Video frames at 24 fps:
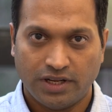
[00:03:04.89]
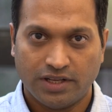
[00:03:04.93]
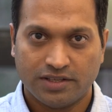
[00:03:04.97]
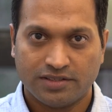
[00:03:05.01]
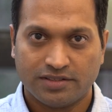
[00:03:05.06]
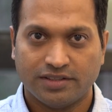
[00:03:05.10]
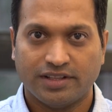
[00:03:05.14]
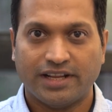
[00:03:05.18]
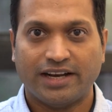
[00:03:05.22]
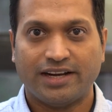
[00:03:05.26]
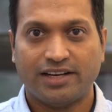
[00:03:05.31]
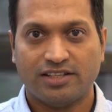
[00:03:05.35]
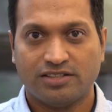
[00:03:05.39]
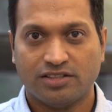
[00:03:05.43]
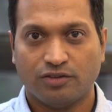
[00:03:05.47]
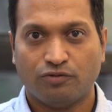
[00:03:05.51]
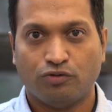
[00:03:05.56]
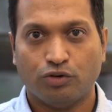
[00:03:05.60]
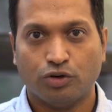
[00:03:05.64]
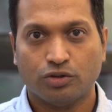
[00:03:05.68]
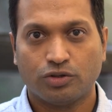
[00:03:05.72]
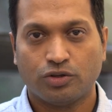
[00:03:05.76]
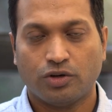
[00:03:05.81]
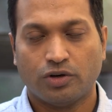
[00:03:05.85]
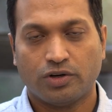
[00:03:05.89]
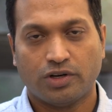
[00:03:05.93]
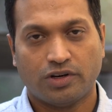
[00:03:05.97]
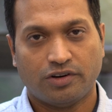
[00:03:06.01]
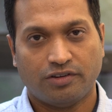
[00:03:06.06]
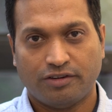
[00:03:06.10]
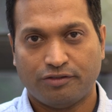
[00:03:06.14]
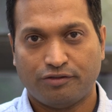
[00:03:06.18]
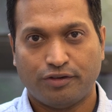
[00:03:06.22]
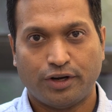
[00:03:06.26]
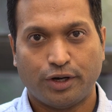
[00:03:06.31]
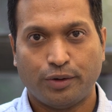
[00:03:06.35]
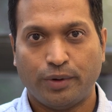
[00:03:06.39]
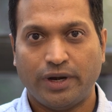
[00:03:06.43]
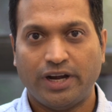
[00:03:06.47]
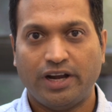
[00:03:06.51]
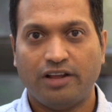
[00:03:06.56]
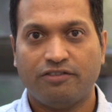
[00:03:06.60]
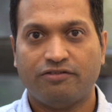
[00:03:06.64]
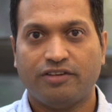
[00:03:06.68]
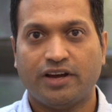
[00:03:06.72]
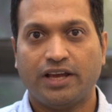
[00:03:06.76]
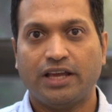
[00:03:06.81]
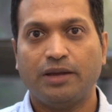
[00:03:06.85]
as that is the fourth quarter of
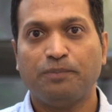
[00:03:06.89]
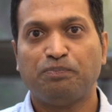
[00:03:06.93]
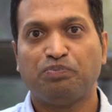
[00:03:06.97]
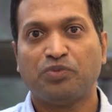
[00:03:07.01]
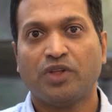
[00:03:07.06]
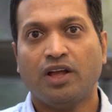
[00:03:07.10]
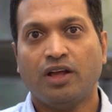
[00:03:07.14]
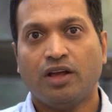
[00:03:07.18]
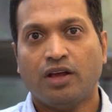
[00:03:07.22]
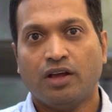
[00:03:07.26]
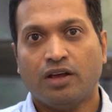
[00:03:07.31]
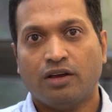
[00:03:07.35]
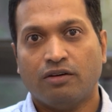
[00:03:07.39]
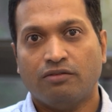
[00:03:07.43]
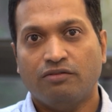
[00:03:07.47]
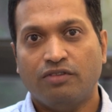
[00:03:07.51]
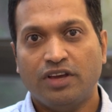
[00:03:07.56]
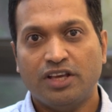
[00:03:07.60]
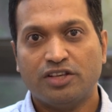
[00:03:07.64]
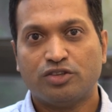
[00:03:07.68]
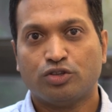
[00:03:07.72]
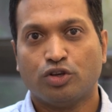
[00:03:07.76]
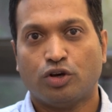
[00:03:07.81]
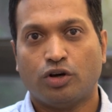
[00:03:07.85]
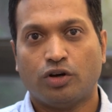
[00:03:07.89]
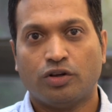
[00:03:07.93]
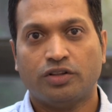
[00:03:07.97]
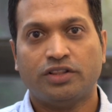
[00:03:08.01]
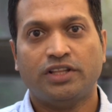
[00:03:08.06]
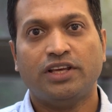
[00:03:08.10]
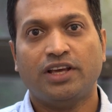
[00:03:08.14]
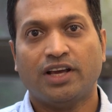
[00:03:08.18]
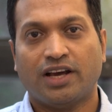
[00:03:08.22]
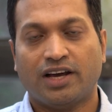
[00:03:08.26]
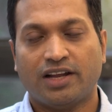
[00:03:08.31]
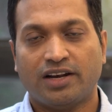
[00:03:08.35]
FY25, we saw the